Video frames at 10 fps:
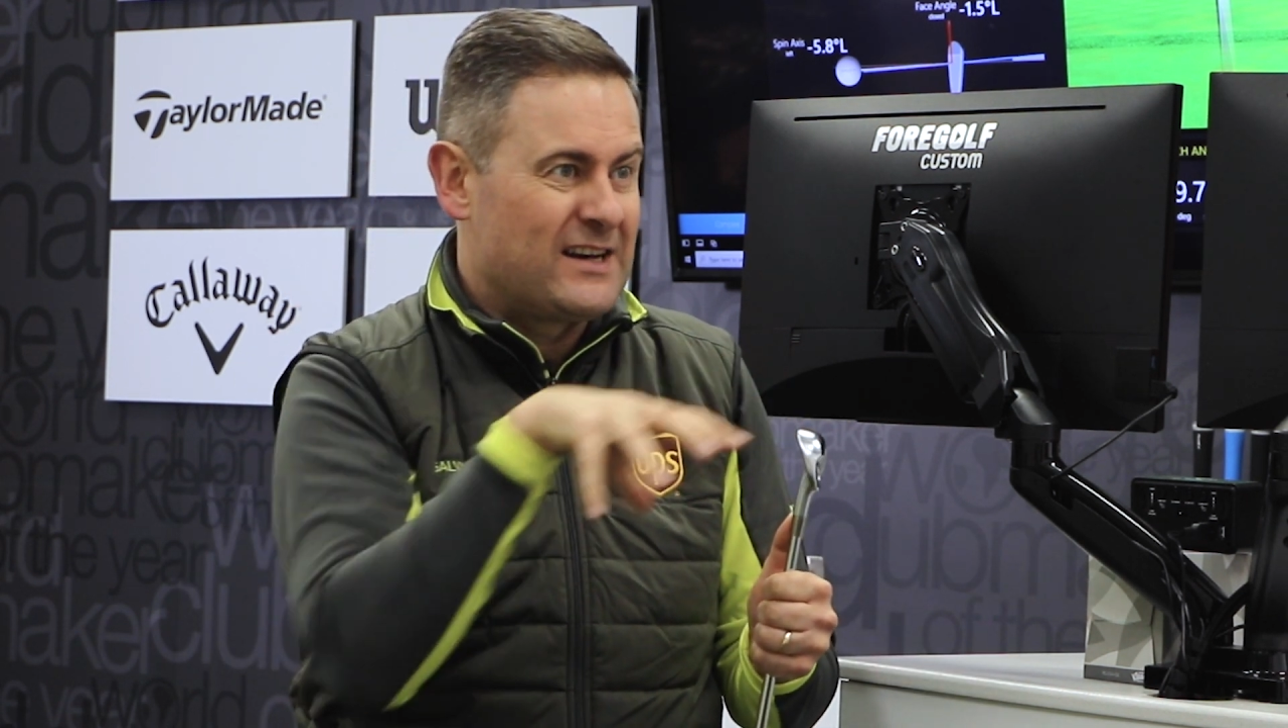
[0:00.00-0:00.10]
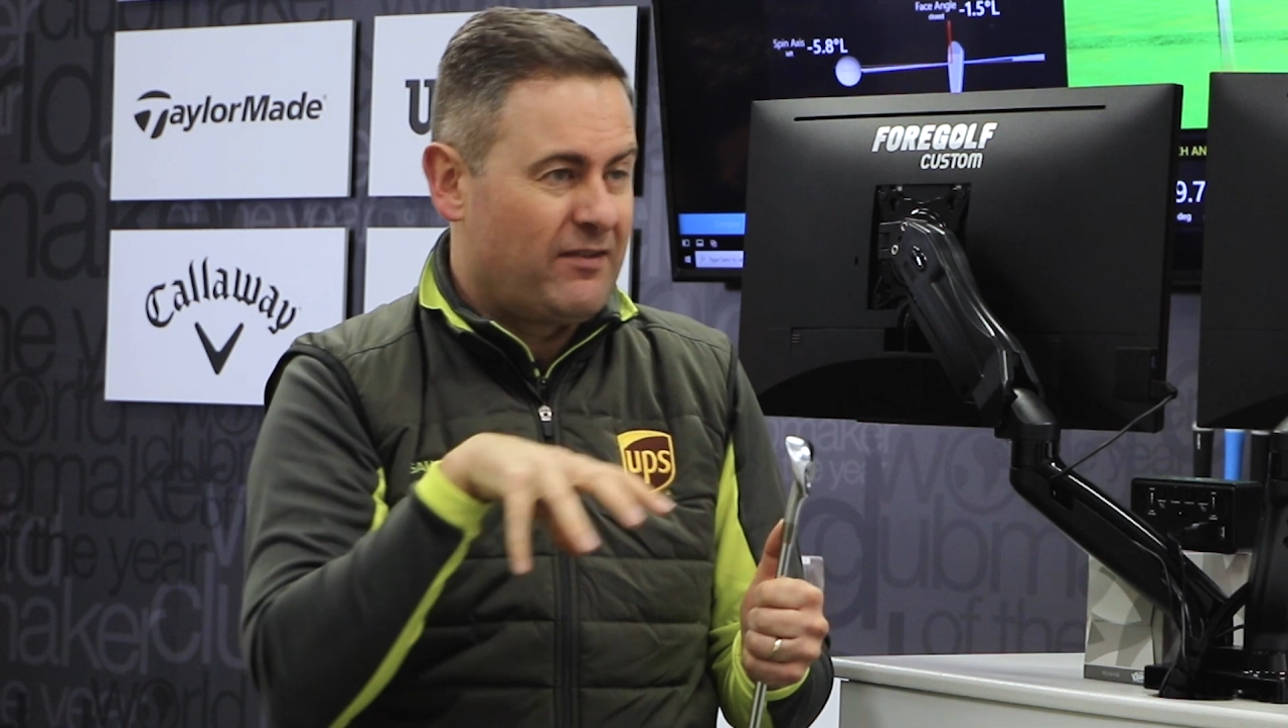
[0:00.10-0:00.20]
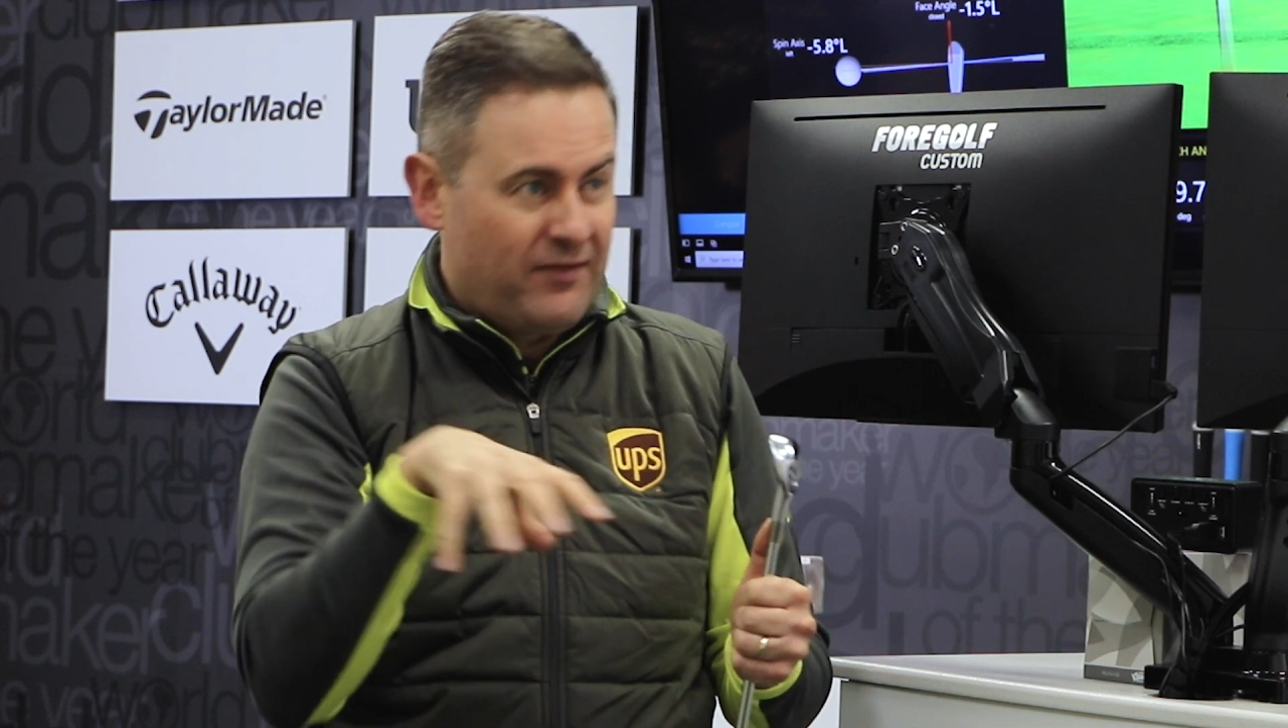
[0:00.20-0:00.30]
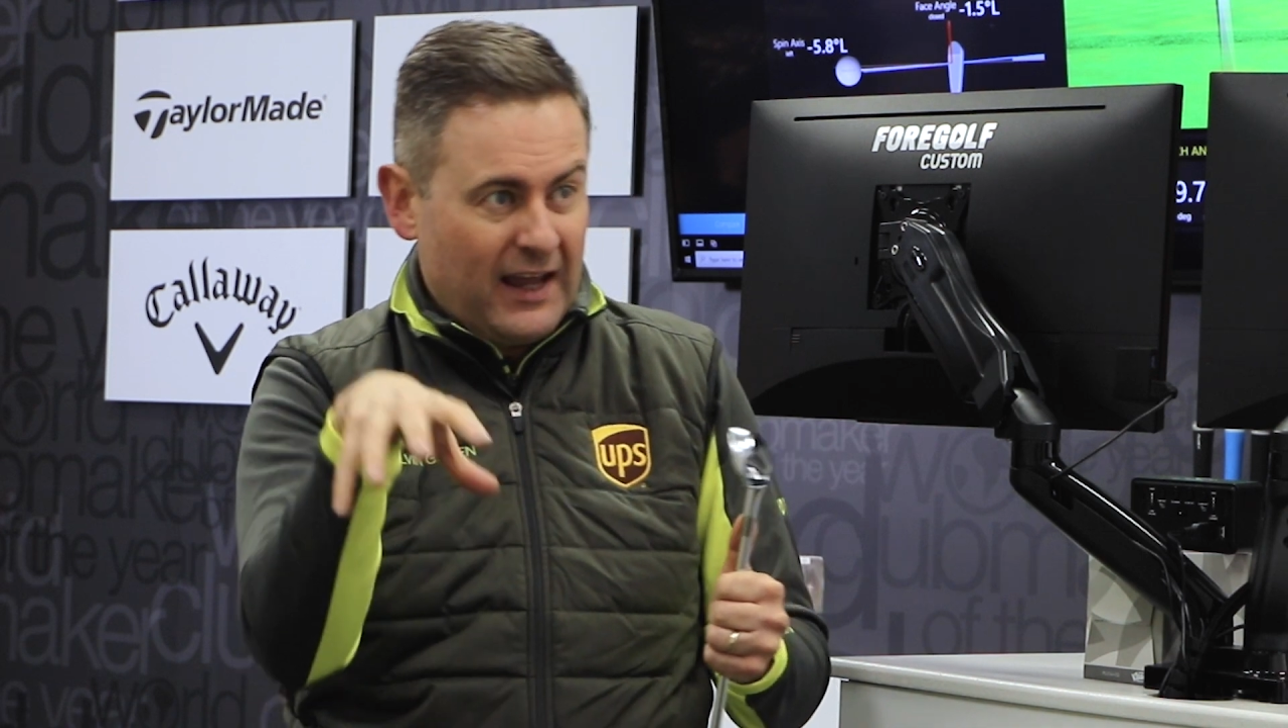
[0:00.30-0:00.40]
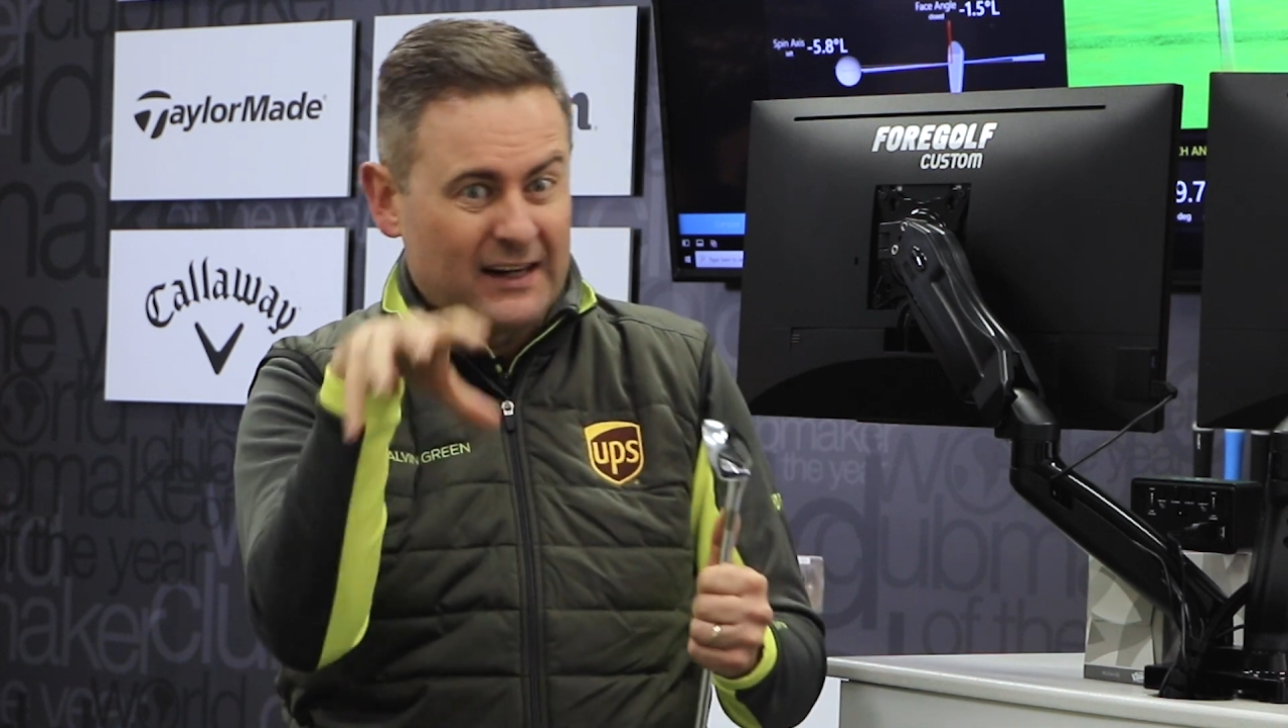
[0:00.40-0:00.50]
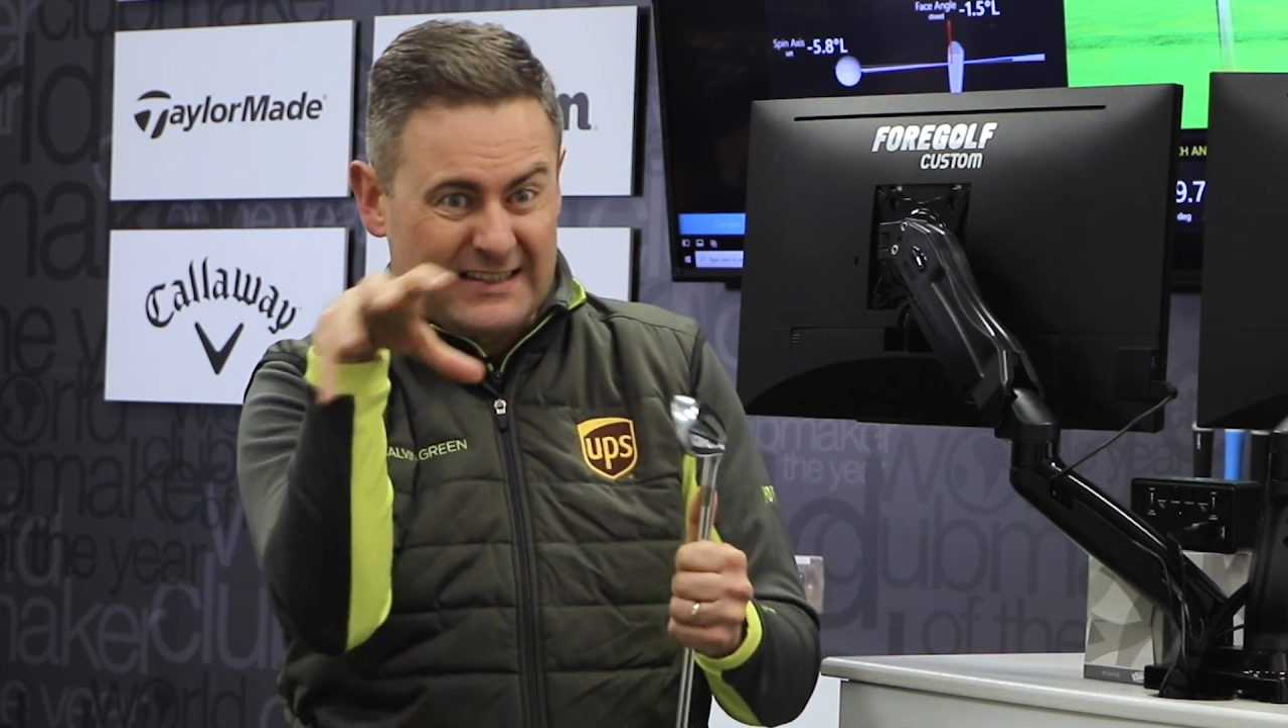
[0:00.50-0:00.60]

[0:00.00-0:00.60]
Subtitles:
into feel?